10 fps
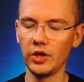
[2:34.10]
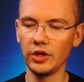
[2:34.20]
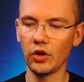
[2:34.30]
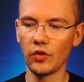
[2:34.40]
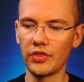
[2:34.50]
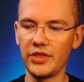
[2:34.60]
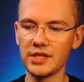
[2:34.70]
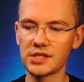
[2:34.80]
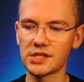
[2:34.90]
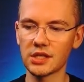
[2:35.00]
on
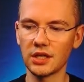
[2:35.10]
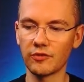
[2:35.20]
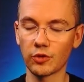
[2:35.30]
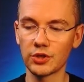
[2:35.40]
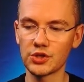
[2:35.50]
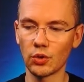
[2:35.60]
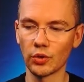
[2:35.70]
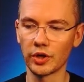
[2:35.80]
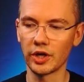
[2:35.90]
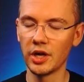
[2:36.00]
this for this
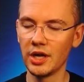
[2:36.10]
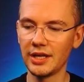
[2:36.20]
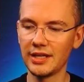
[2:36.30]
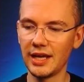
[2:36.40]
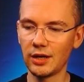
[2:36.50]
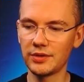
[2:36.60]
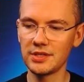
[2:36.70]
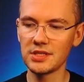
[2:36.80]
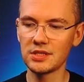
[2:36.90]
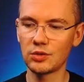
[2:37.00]
order? Now
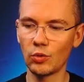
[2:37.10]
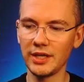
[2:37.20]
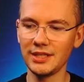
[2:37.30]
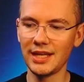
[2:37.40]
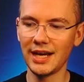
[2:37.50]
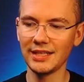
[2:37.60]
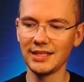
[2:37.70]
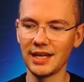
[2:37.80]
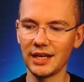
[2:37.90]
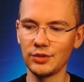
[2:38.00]
this is
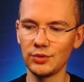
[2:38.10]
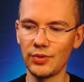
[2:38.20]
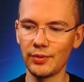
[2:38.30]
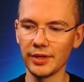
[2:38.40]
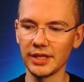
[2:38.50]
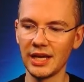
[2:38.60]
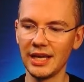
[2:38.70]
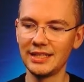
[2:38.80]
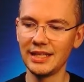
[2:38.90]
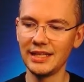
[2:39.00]
29923.
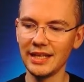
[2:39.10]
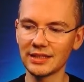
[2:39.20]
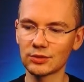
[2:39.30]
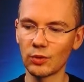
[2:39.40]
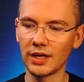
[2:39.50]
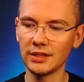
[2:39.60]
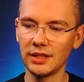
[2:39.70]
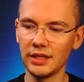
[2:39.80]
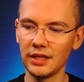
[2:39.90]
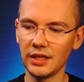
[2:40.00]
The next one
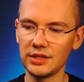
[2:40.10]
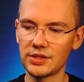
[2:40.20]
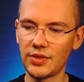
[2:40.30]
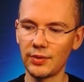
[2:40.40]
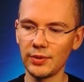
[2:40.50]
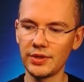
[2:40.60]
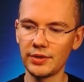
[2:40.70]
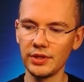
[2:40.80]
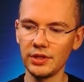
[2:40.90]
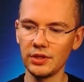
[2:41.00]
is
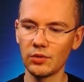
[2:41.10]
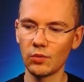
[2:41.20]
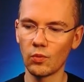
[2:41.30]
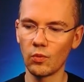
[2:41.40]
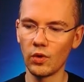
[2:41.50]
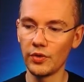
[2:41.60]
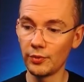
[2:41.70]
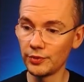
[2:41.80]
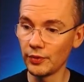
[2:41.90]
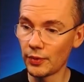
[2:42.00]

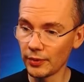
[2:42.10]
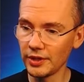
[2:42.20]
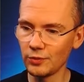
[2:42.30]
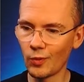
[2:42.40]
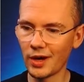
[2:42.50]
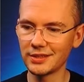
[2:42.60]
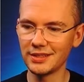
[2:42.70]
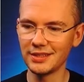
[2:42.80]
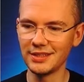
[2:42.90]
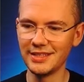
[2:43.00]

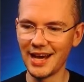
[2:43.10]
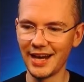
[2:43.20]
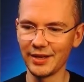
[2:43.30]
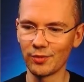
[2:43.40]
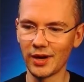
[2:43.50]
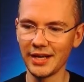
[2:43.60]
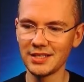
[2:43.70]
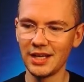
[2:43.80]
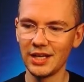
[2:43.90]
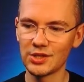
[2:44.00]
33319,
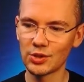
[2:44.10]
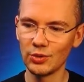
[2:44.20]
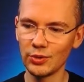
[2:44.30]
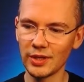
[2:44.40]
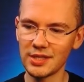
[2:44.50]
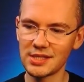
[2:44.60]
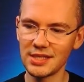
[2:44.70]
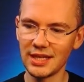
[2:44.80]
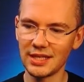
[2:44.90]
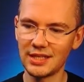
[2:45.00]
right? So you can
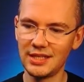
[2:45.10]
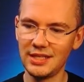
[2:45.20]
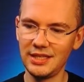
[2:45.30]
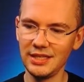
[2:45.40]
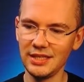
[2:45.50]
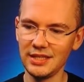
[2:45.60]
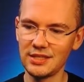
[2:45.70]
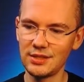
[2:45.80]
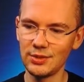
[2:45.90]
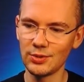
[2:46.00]
see that
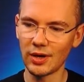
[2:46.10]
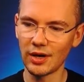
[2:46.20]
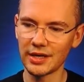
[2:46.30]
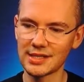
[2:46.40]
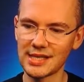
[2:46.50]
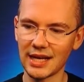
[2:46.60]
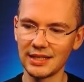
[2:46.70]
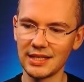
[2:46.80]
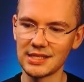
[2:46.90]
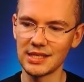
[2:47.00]
these two are
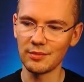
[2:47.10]
exactly the same